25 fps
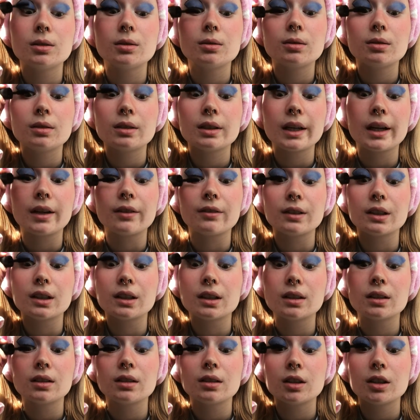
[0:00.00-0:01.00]
whatever
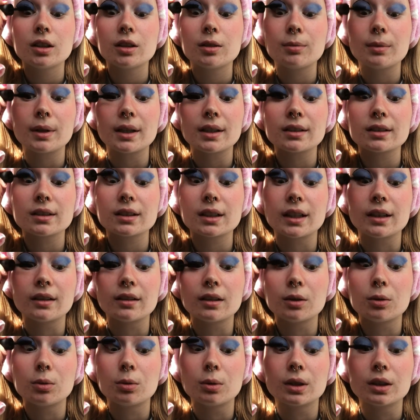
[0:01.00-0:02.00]

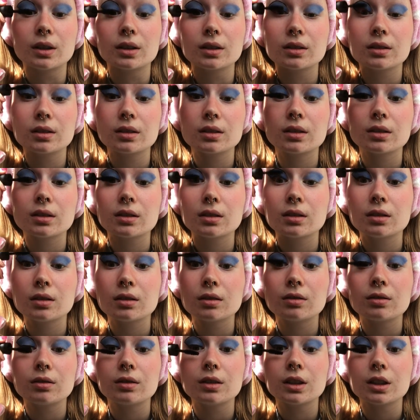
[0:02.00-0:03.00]
mascara works
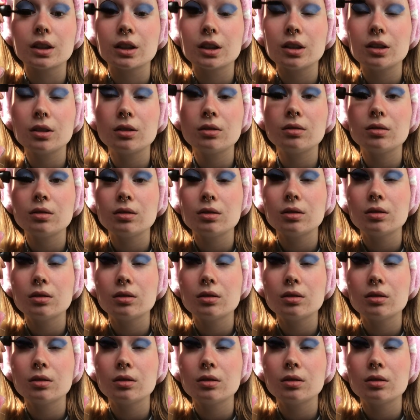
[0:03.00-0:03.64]
for you.